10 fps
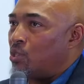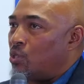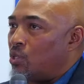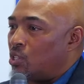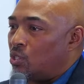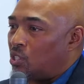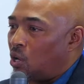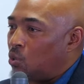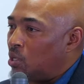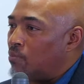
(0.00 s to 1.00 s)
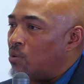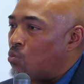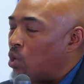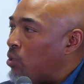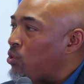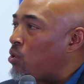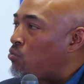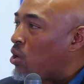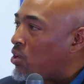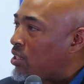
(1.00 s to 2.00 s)
you told them what they were doing
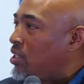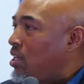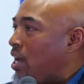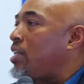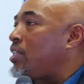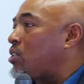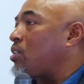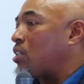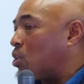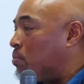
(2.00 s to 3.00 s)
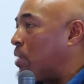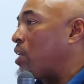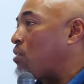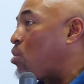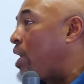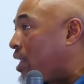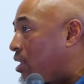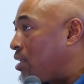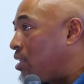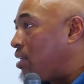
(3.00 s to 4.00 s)
wrong, how they could make it right?
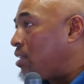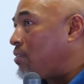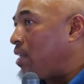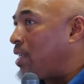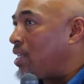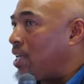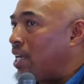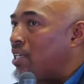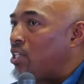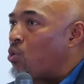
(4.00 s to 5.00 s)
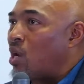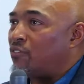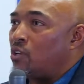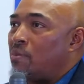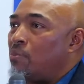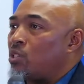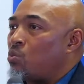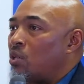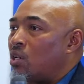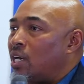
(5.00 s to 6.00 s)
And you have to remember as
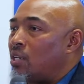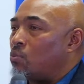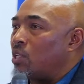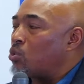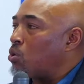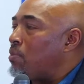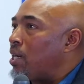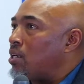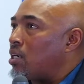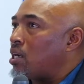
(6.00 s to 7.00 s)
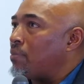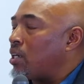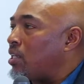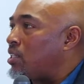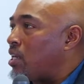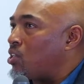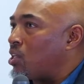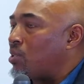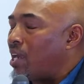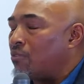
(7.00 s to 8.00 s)
well, like when you talk about a company like
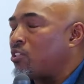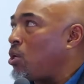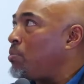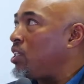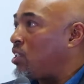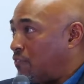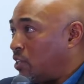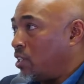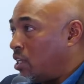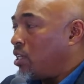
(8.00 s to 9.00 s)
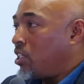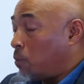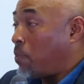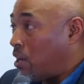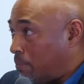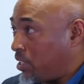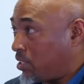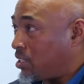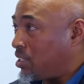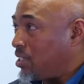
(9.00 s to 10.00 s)
DHL, they have so many different departments,